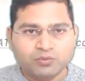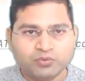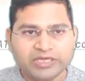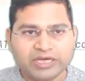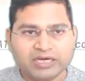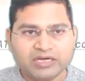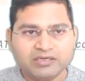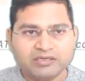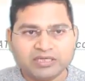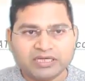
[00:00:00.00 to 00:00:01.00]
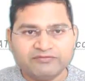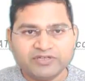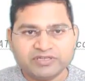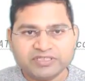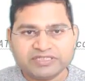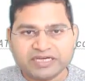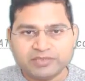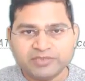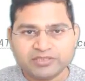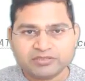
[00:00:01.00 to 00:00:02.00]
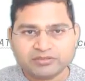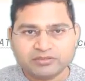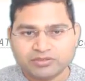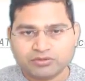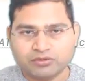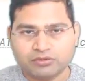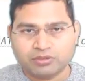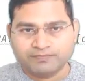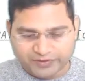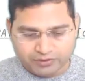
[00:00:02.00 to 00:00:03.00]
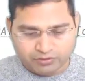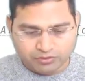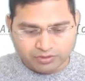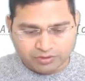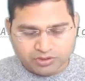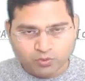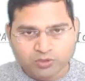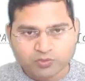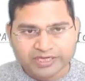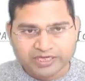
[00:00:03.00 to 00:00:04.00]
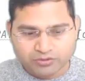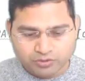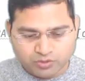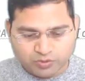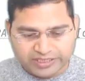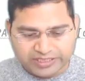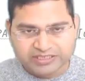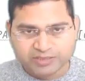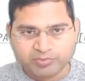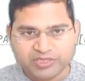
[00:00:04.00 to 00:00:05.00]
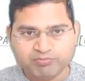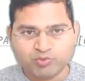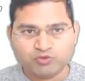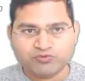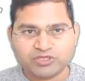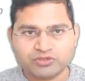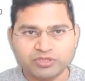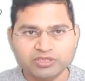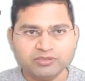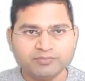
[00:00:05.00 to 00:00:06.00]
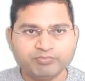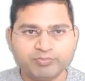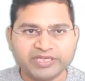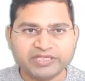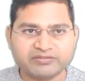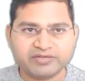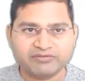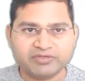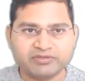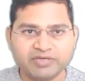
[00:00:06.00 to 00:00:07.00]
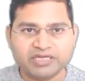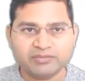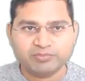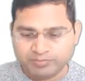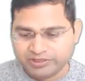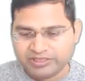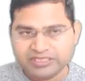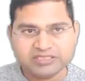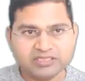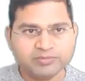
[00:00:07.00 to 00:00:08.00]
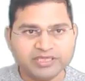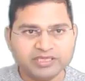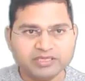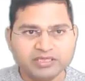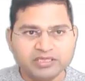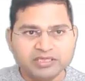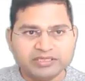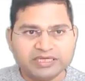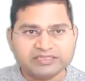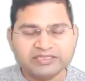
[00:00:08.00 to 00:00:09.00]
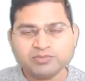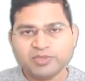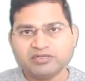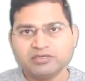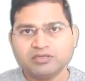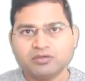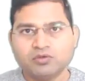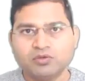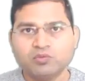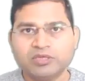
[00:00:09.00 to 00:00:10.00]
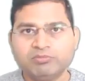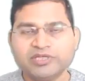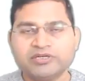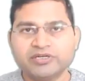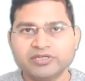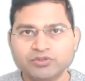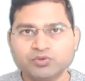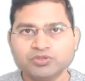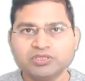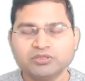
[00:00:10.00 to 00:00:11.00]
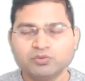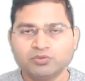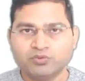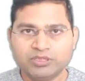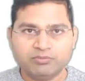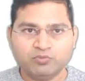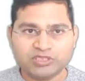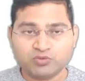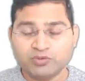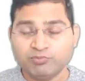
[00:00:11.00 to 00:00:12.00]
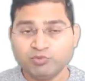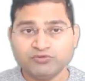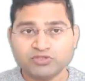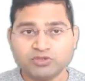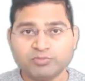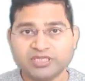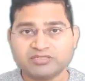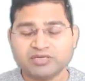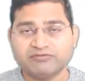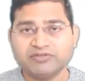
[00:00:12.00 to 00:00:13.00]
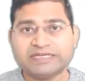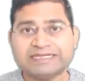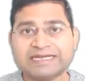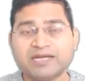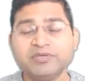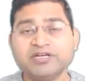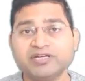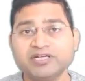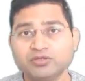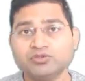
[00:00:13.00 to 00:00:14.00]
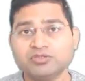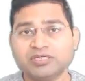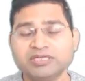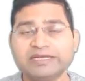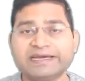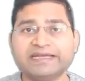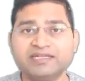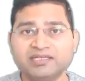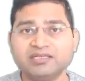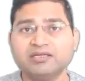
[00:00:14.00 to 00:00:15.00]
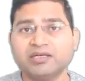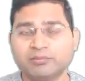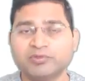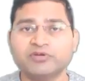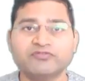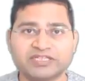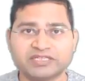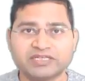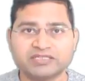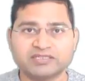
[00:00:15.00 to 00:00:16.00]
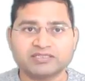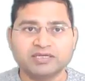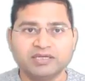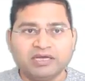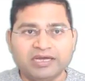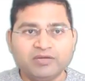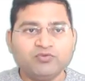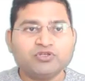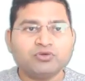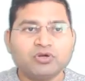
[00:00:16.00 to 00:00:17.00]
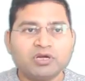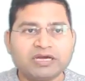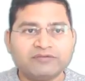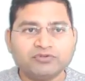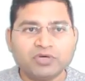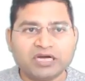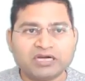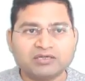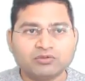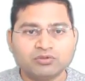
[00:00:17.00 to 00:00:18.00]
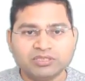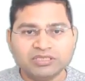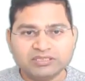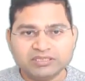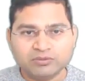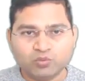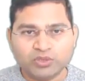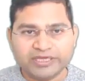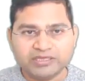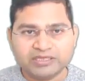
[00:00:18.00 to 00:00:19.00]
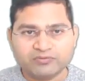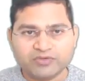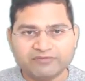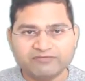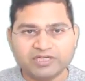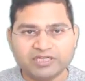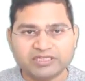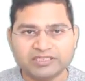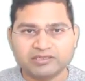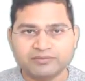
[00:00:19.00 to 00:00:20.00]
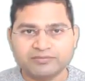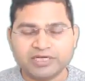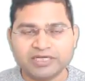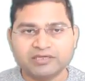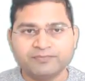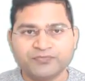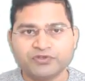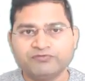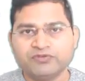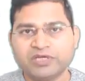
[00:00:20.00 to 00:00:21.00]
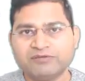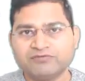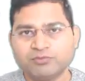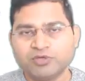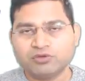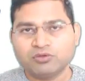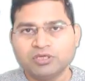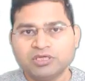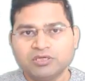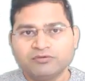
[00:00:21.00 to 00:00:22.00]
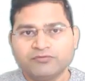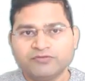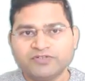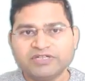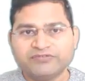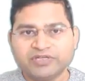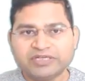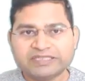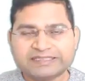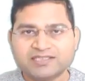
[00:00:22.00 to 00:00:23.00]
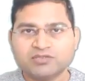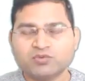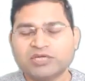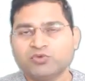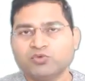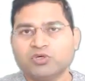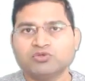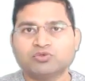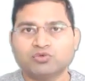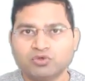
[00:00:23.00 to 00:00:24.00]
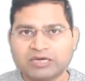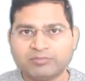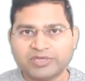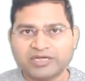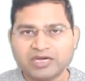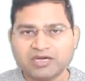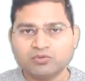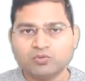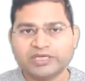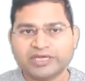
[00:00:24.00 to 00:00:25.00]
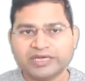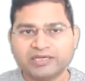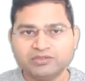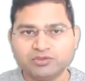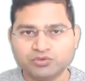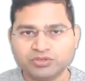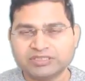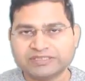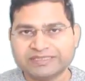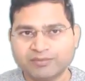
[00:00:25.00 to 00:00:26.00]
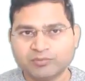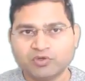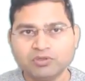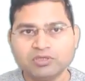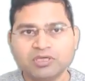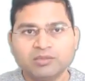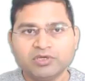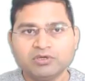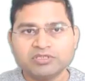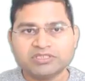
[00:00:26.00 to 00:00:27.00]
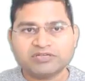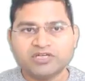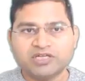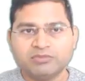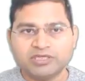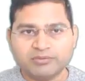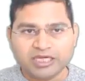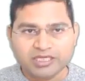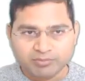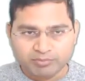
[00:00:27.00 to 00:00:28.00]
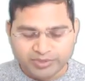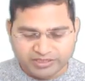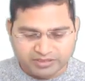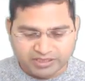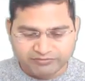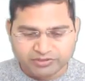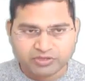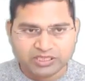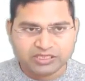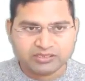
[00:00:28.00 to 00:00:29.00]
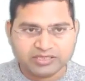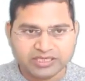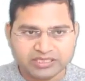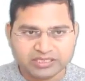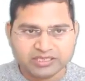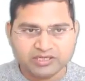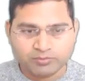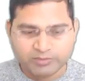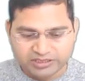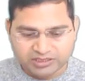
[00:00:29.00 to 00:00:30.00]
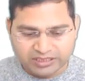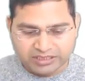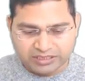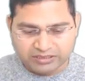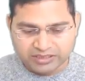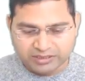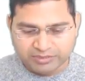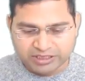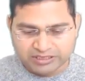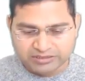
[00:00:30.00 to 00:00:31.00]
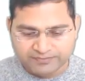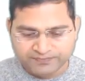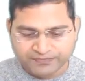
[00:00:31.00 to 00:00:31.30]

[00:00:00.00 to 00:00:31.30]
we are having this dynamic scroll code. So what we can do is we can simply move it to the base driver, right? The reason being that this particular code will be reused. Will once we move it to the base driver, it can be reused in any number of test cases. And we do not have to hard code it the way that we have done here, right? So if we have tomorrow fifty different test cases where we want to scroll up and down, we can use the same code because it's available in my base driver. So I'll create a new method and I'll name it as